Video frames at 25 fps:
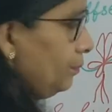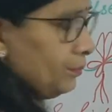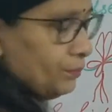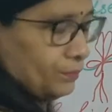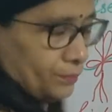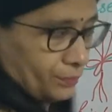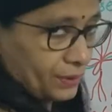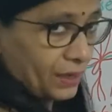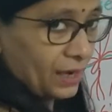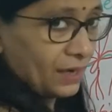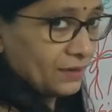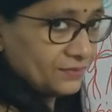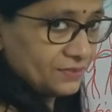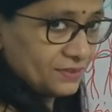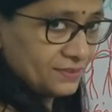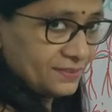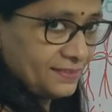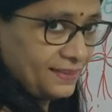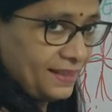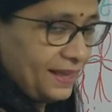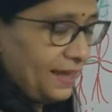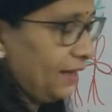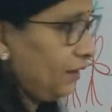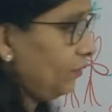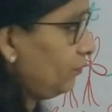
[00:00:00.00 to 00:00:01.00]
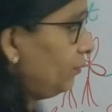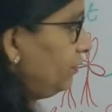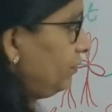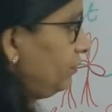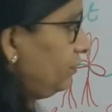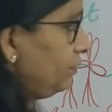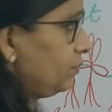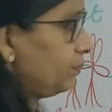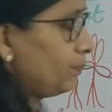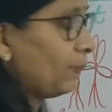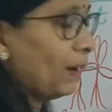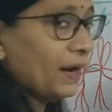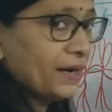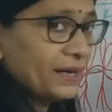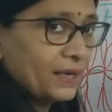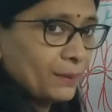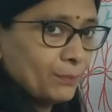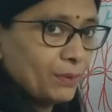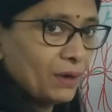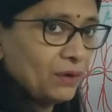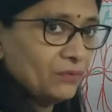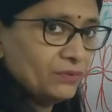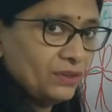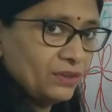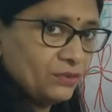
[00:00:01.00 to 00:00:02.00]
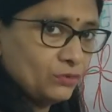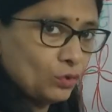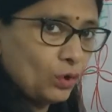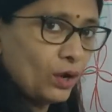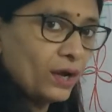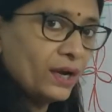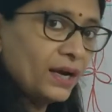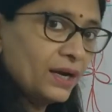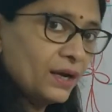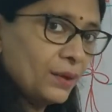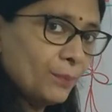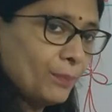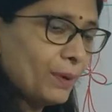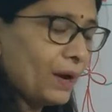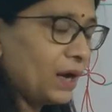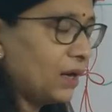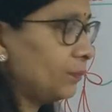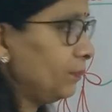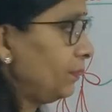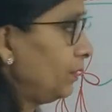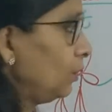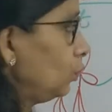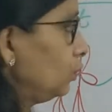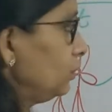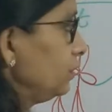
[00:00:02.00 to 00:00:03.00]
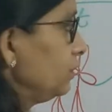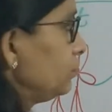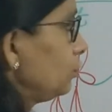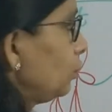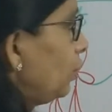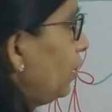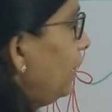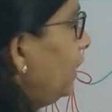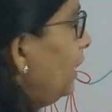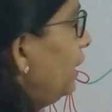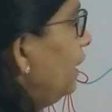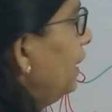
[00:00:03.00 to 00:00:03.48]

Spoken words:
branch is there which is part above the soil and a part below the soil.